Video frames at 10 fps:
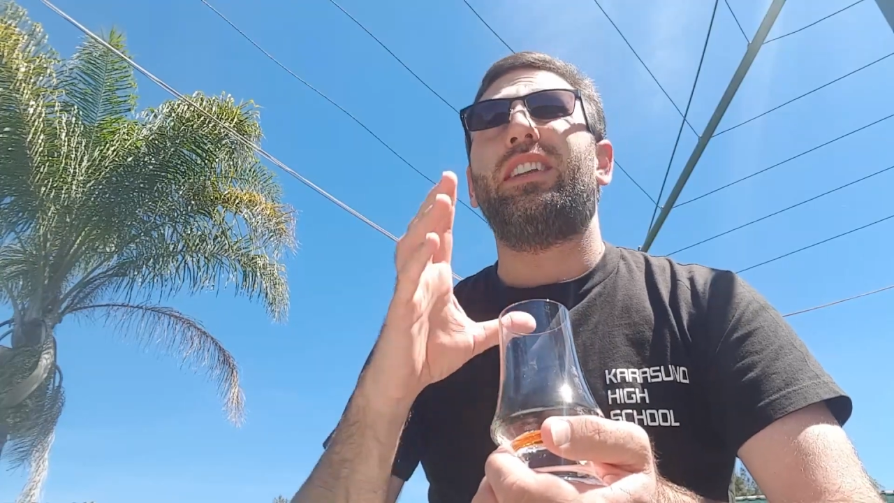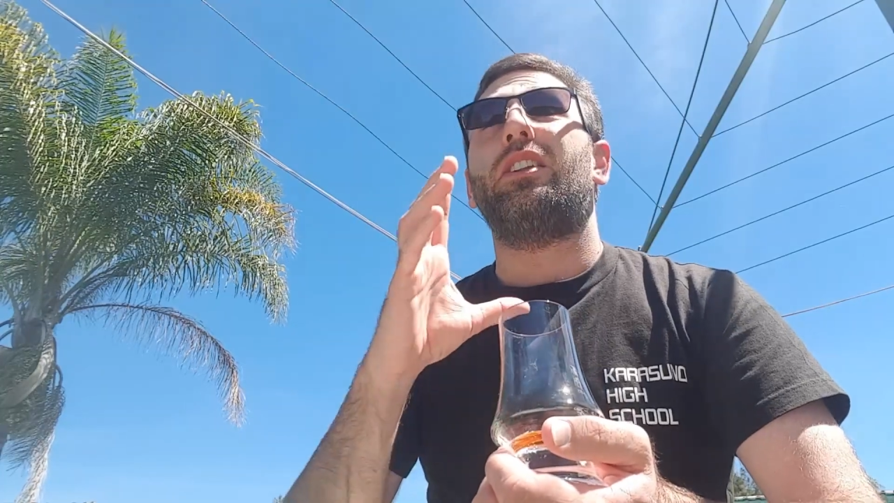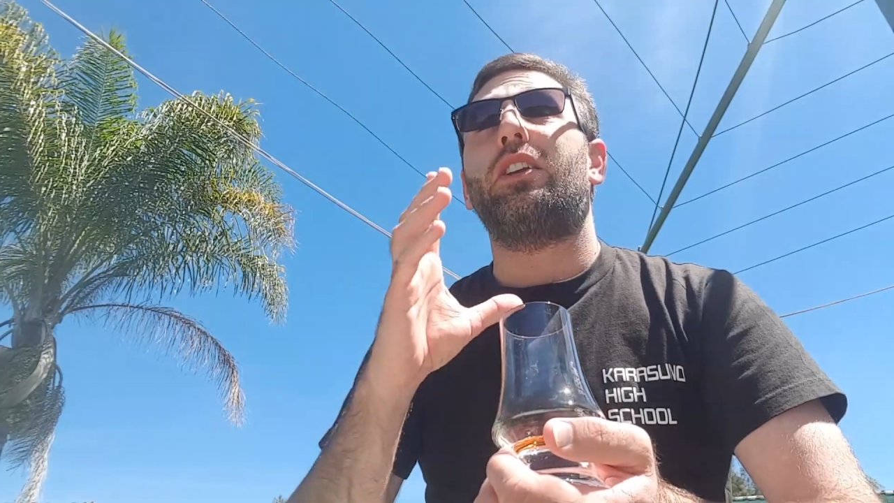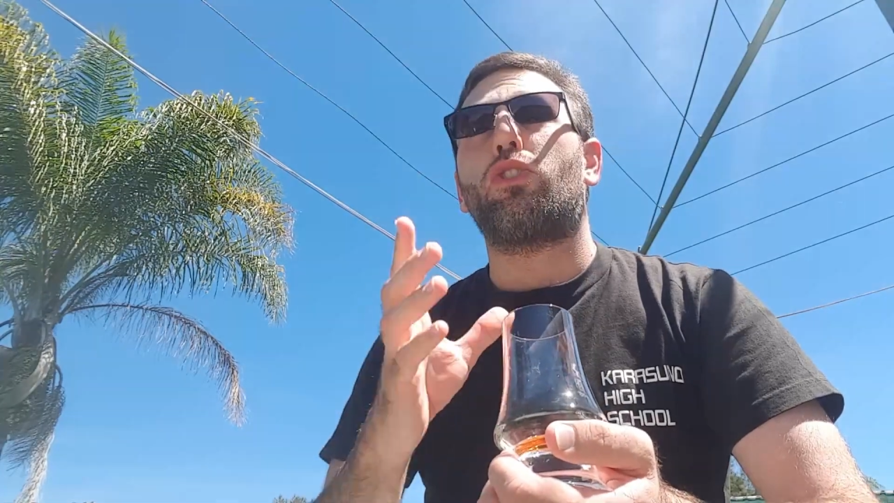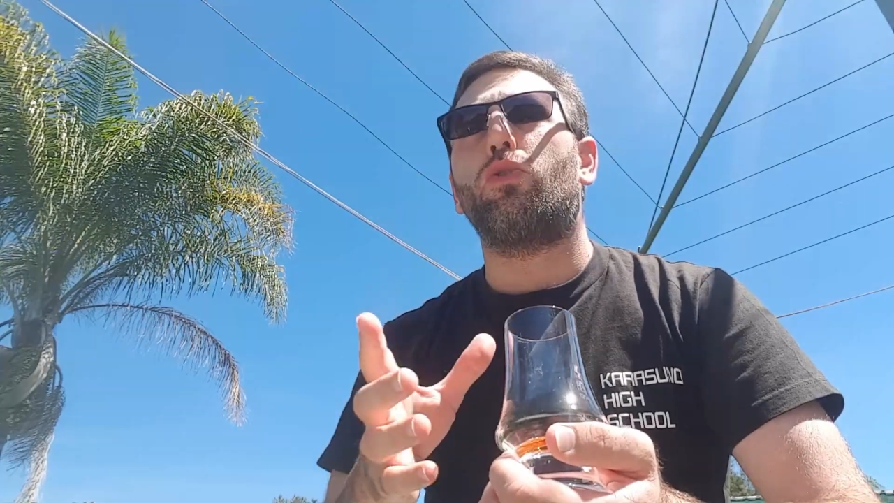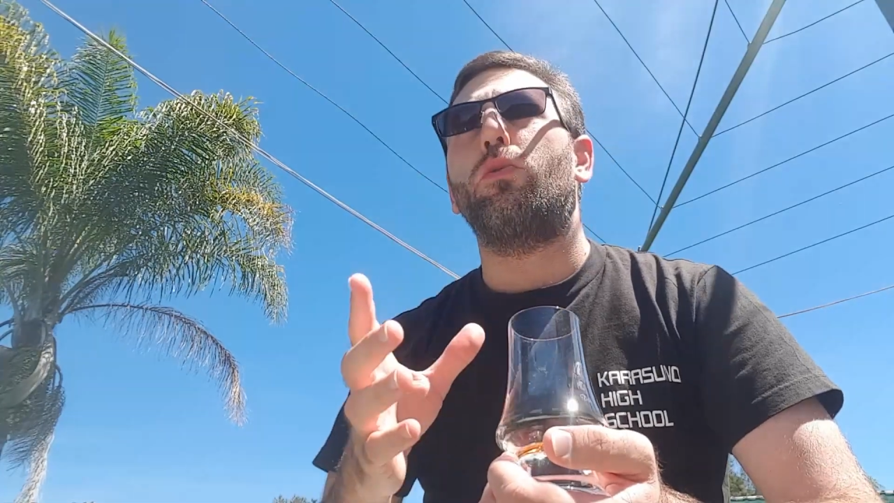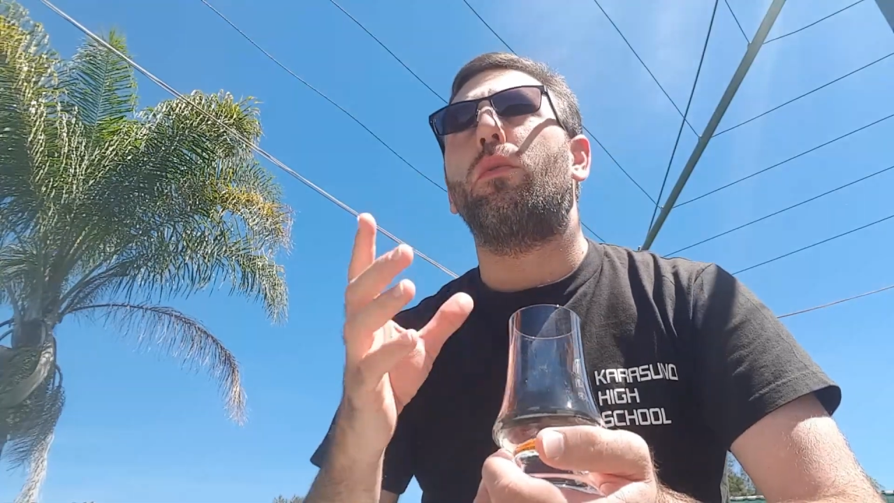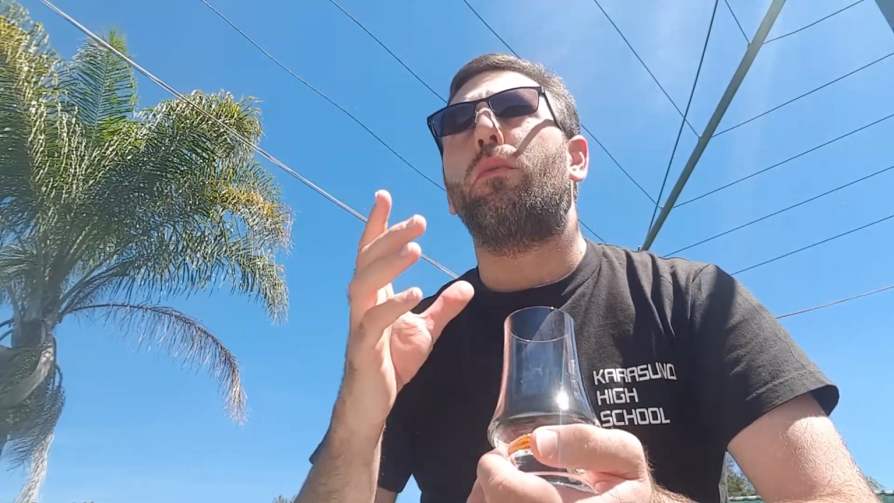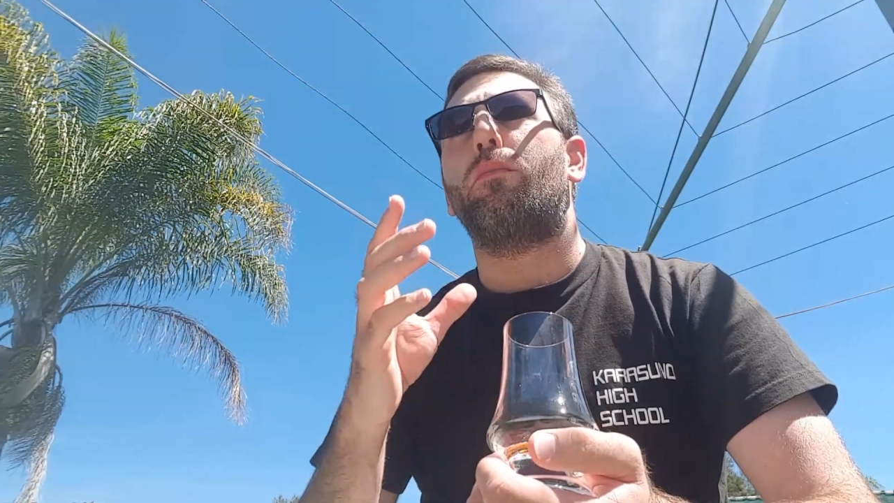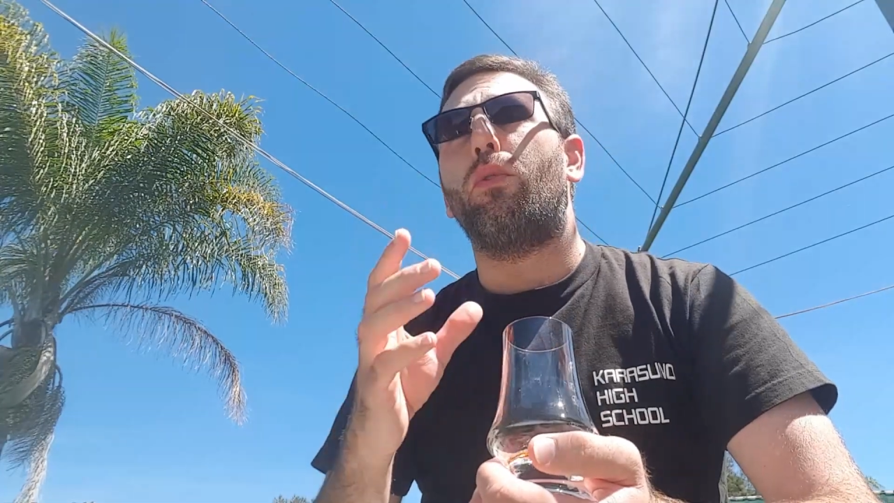initial
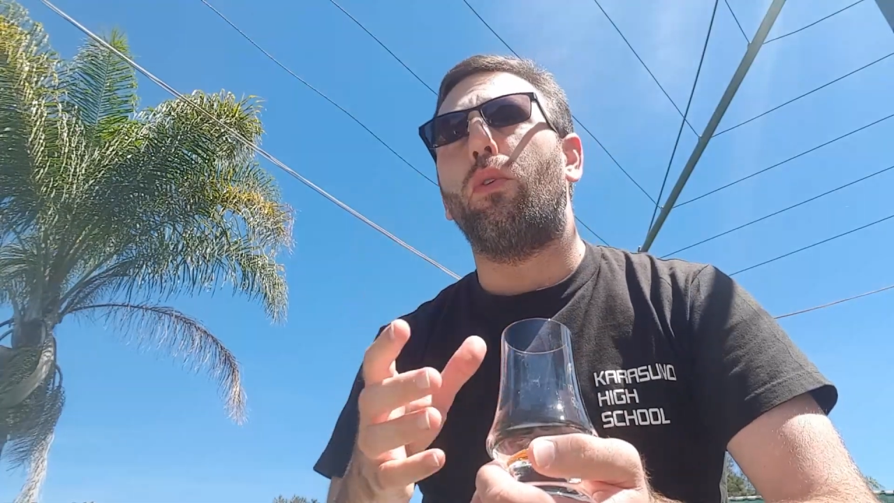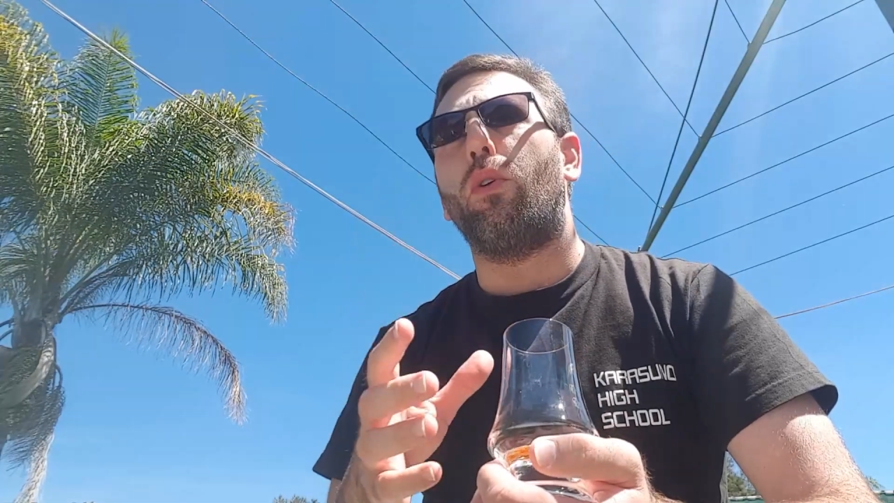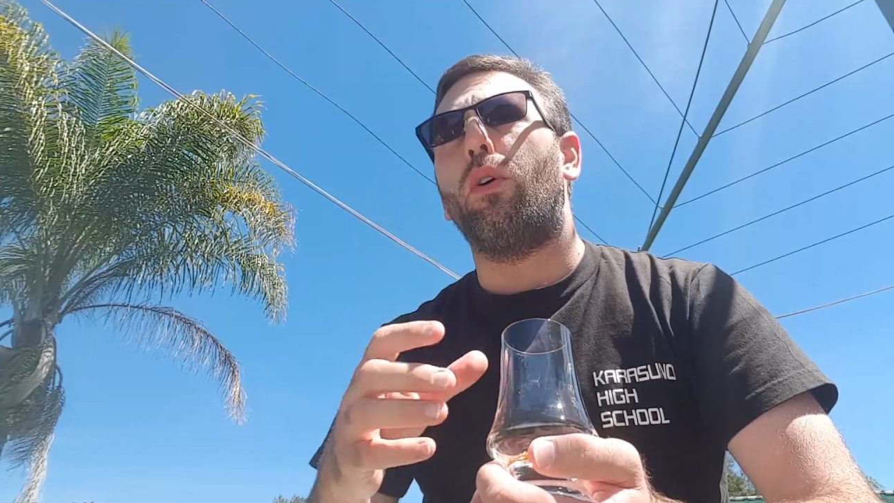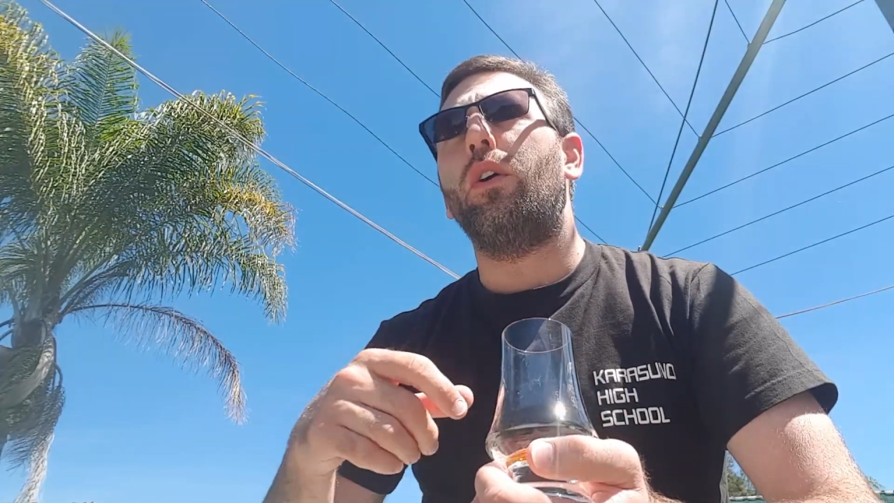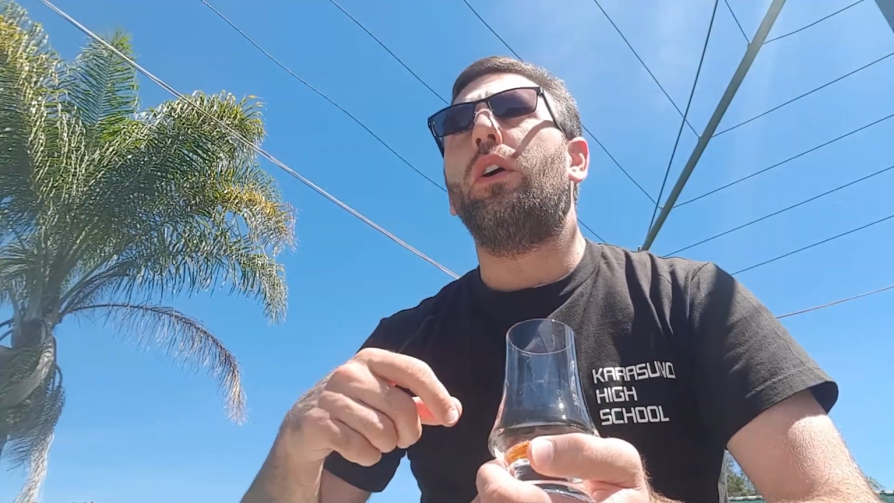pour,